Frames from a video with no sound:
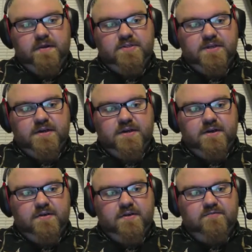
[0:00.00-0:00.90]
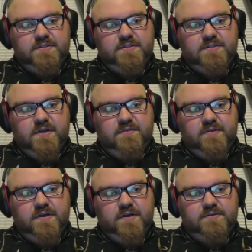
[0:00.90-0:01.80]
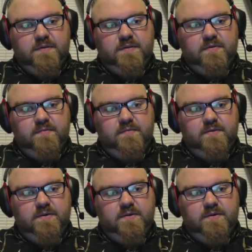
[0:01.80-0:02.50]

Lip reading: going to take autofocus off for the close-up. One moment.